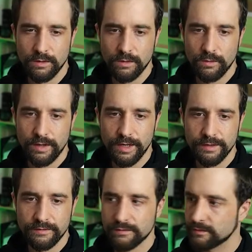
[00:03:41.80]

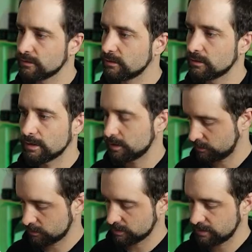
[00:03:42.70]
Alright, now
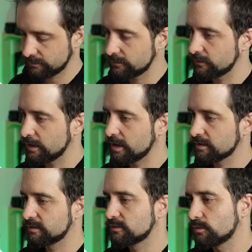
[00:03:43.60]
I'll give
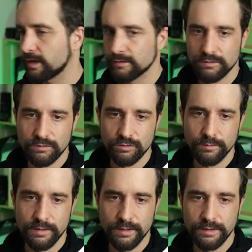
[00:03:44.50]
access right to
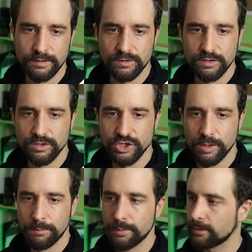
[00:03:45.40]
my
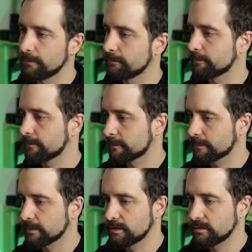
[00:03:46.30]
shop
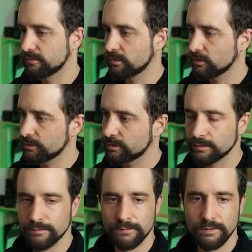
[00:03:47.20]
folder,